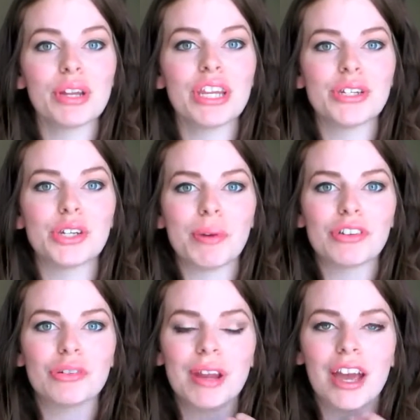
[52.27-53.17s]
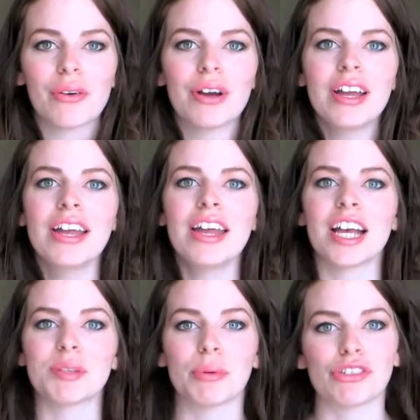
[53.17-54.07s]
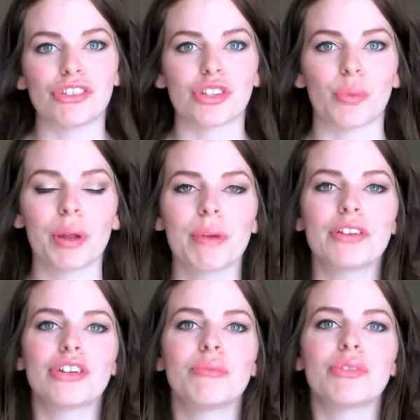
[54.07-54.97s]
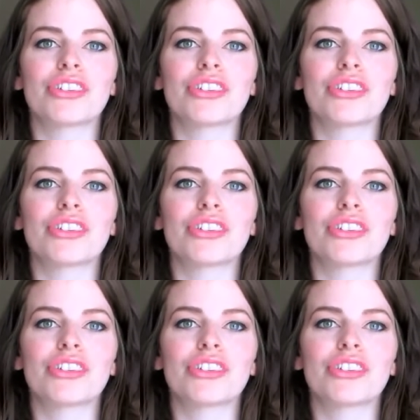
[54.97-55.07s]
We need a 2-bedroom now as opposed to just the 1-bedroom,